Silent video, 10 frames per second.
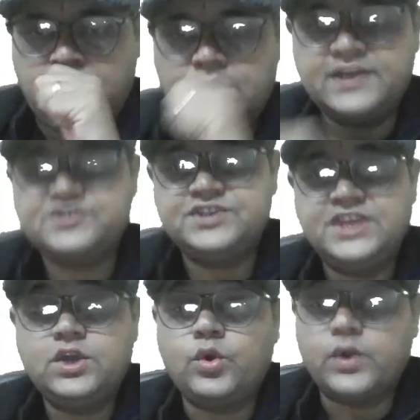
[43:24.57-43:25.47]
let's
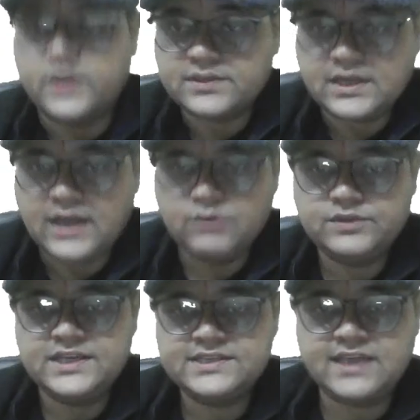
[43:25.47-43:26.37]
decode how
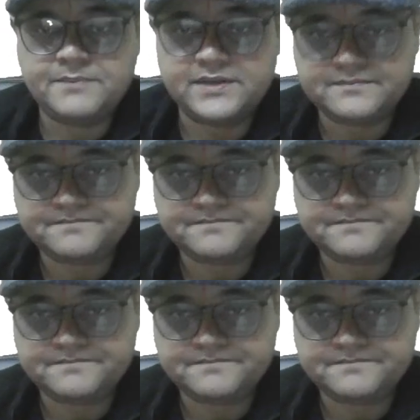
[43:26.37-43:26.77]
things happen.